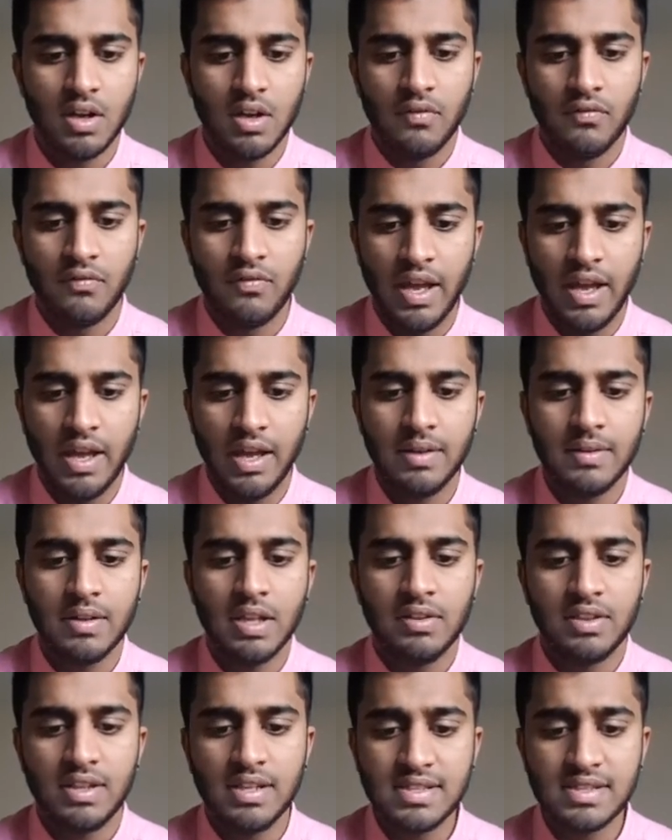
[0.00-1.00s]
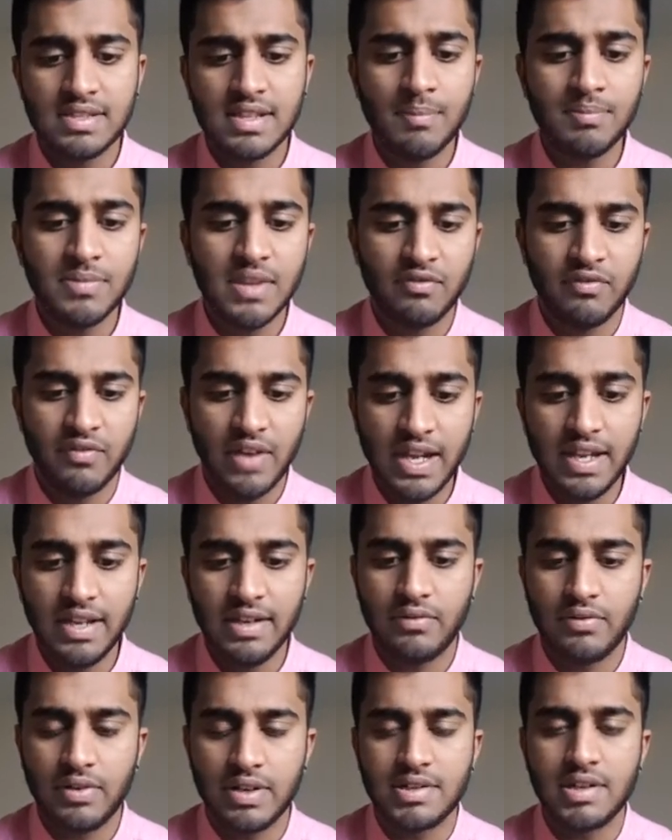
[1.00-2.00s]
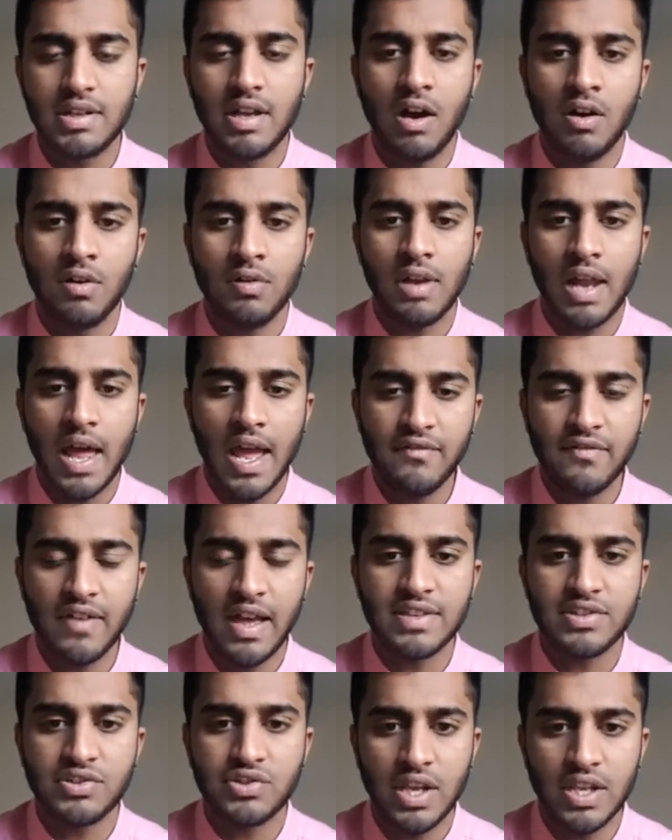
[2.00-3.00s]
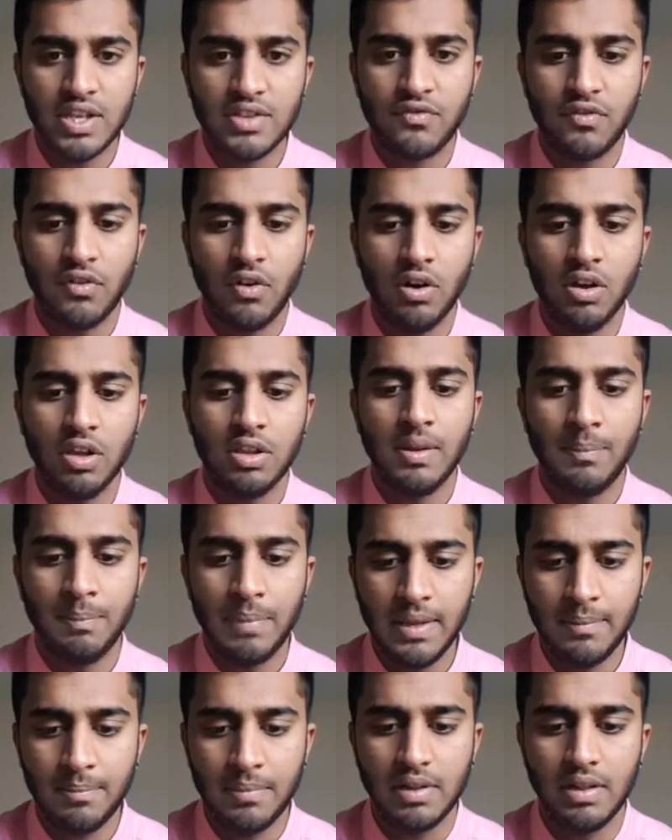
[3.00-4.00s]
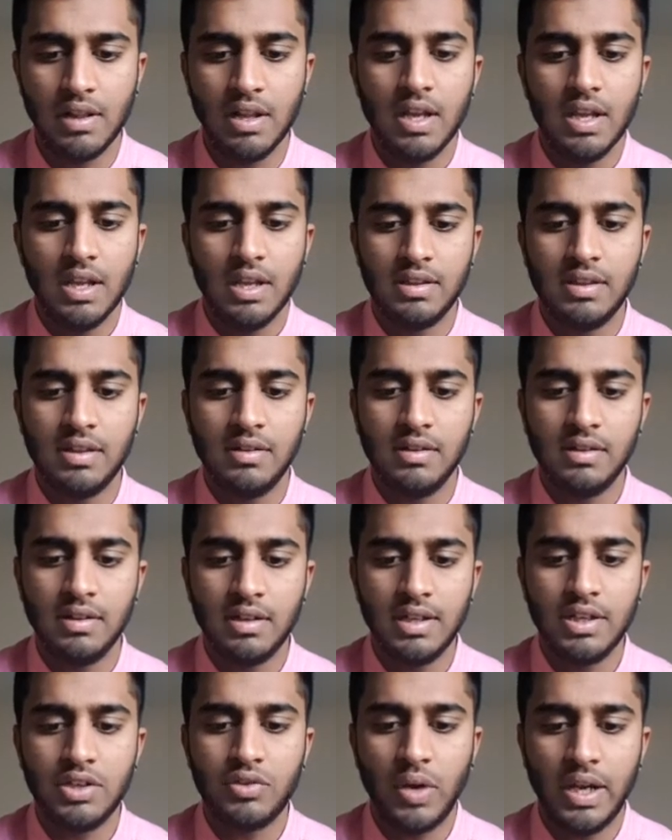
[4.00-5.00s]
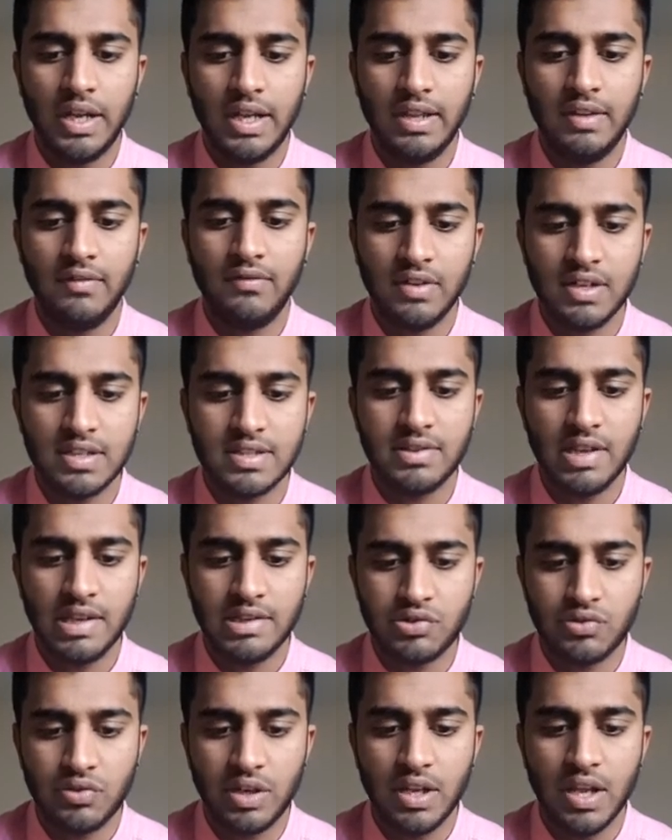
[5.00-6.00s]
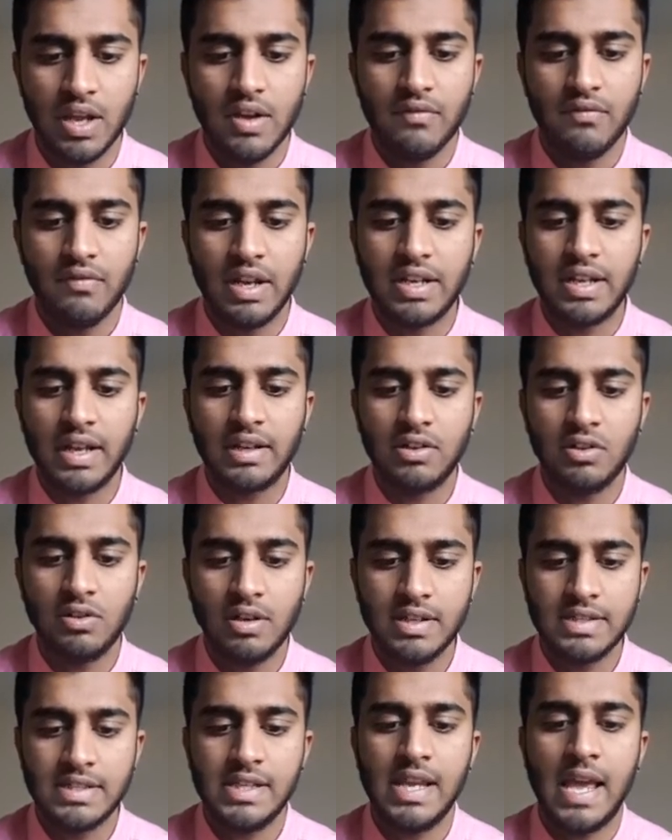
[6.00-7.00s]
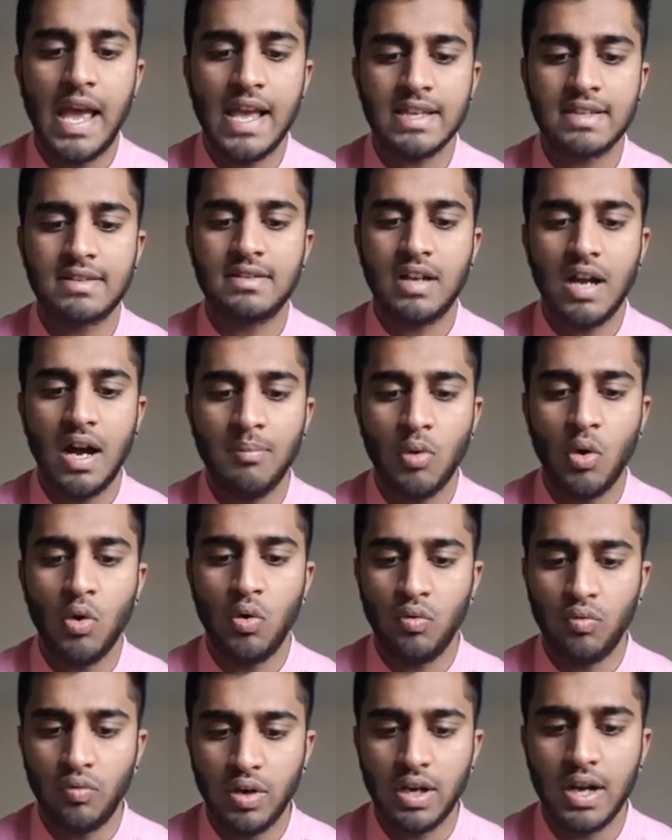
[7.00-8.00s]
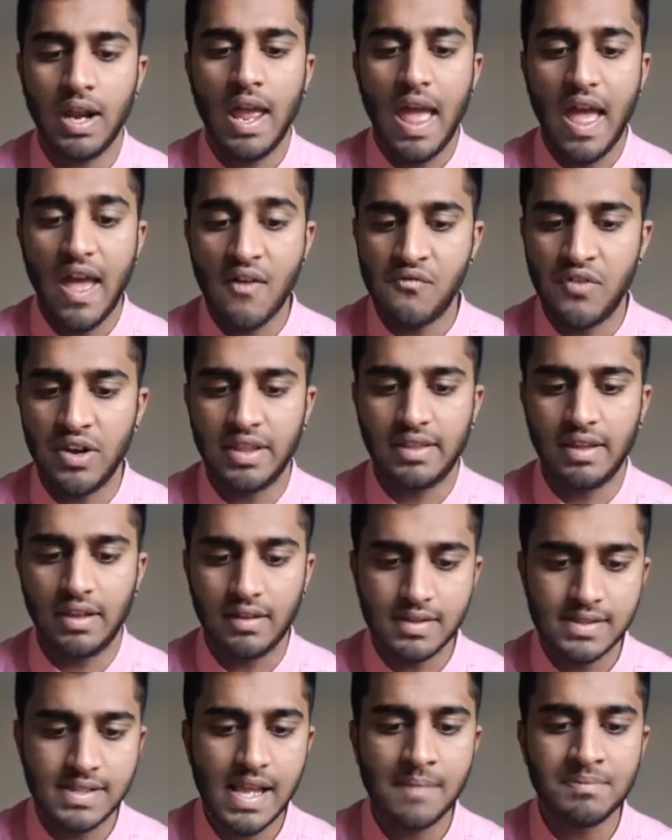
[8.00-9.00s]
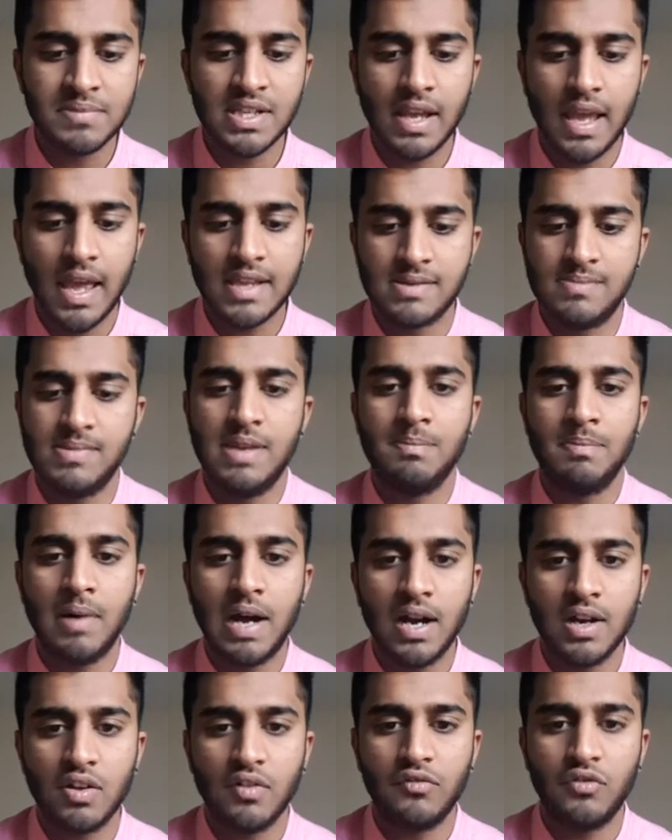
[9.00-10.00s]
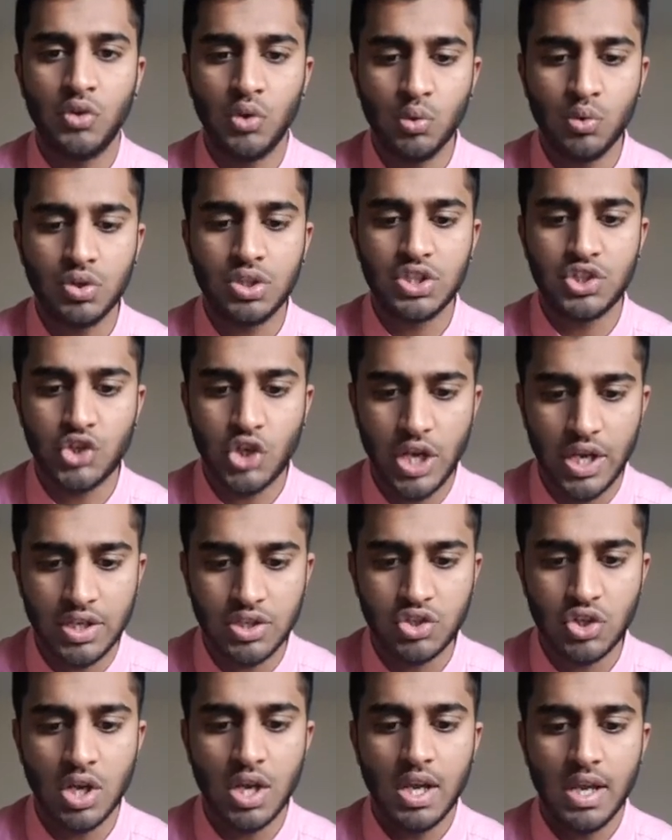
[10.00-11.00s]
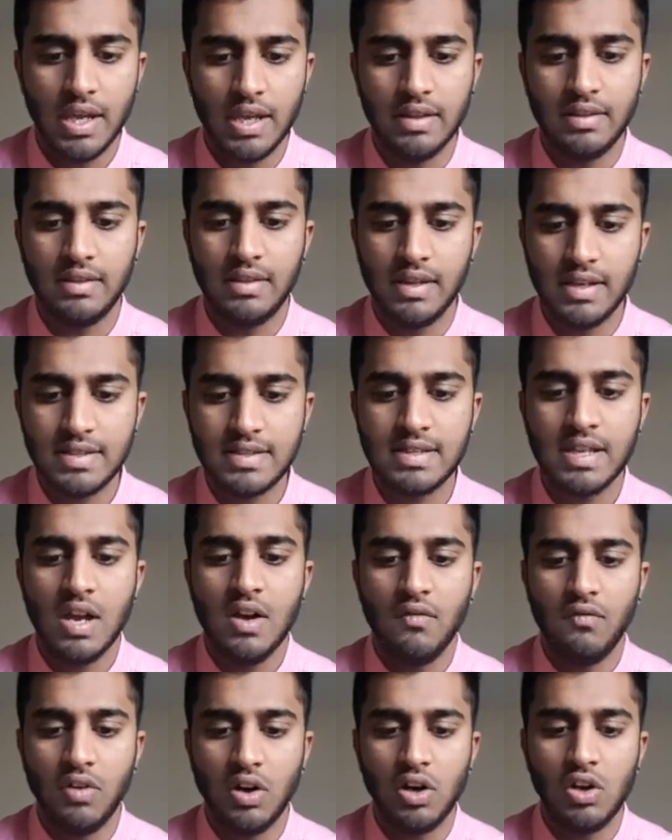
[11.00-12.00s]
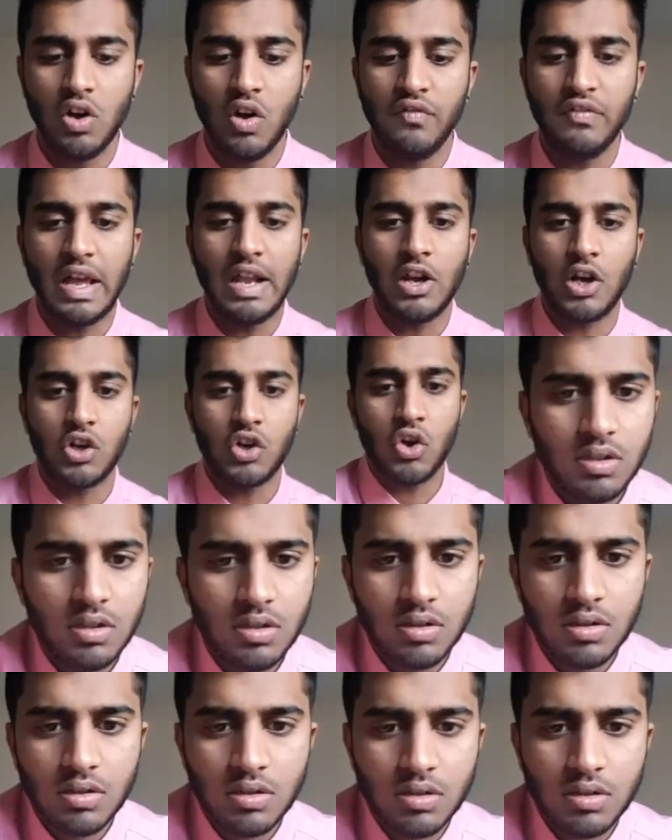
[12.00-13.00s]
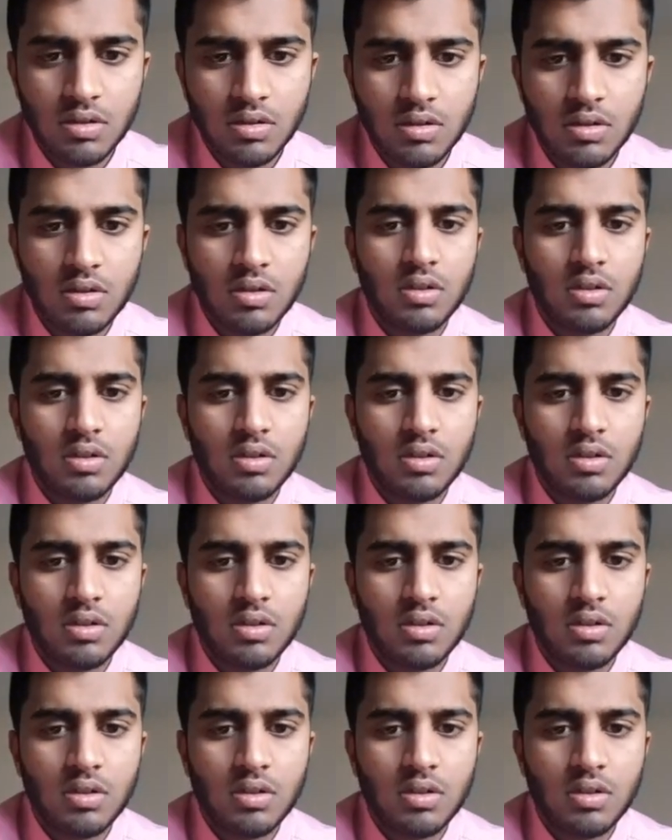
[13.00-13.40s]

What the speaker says: where this is something very interesting how life has changed for the people in the early 21st century, where technology has come over everything. Samsung has been part of huge change in this world of electronics.